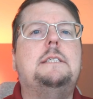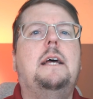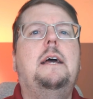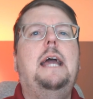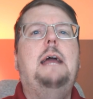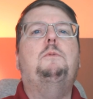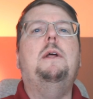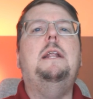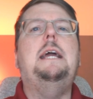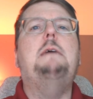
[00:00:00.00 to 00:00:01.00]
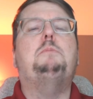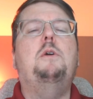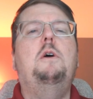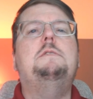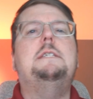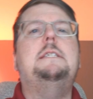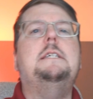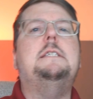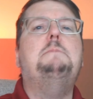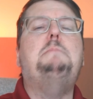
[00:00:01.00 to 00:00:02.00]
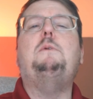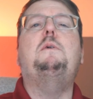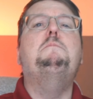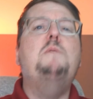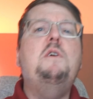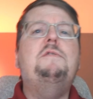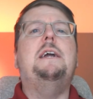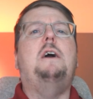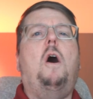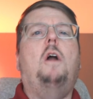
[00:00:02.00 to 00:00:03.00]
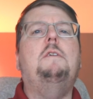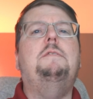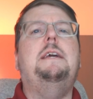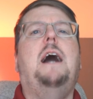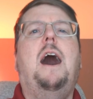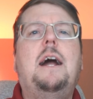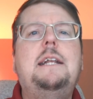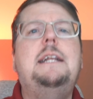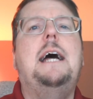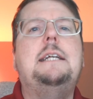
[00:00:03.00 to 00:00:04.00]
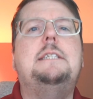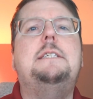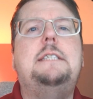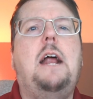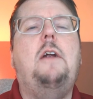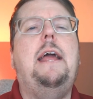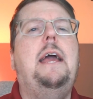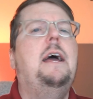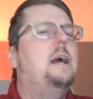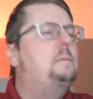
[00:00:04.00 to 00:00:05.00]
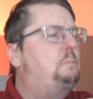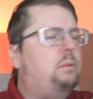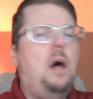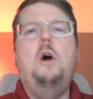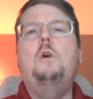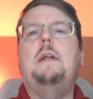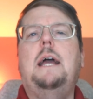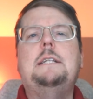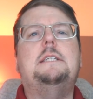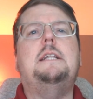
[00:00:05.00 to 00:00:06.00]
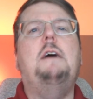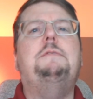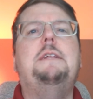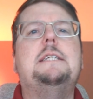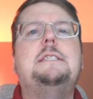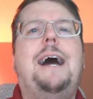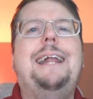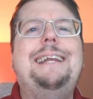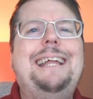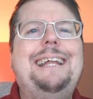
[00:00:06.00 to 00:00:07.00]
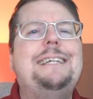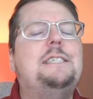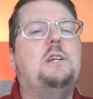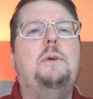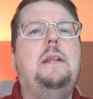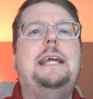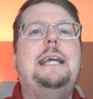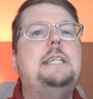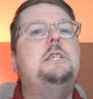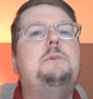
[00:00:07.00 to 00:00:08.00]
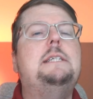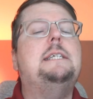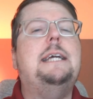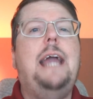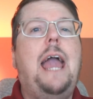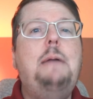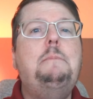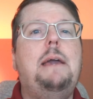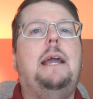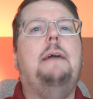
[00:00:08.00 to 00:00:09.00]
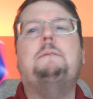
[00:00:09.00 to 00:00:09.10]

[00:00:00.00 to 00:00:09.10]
It really improves the system by removing all of the unnecessary bloat and stuff that is not needed to really get you into gaming.